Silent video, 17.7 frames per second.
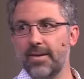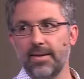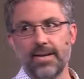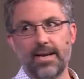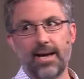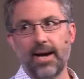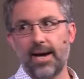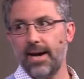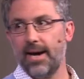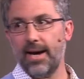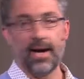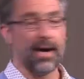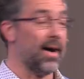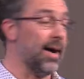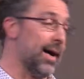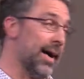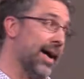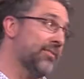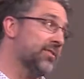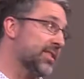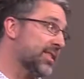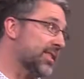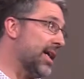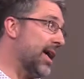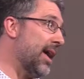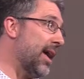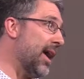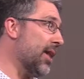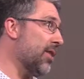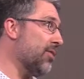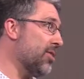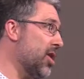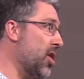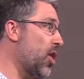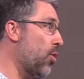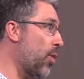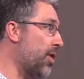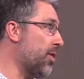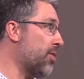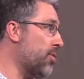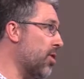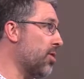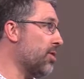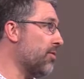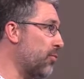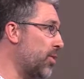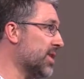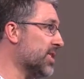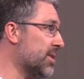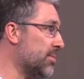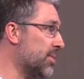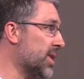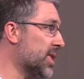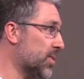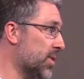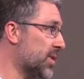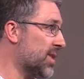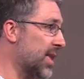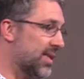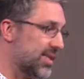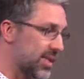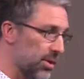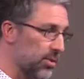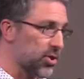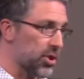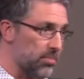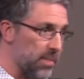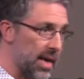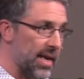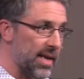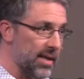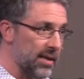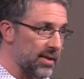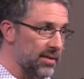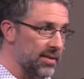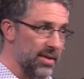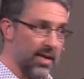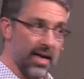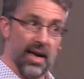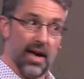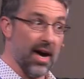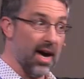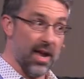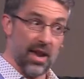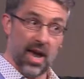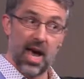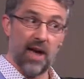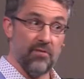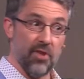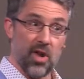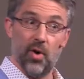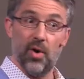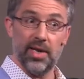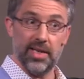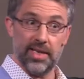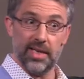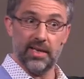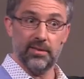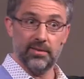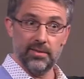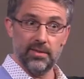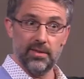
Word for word: Now, I, I, have to say, I don't know where the road of wisdom is with, say, social media. I, I, I have no idea.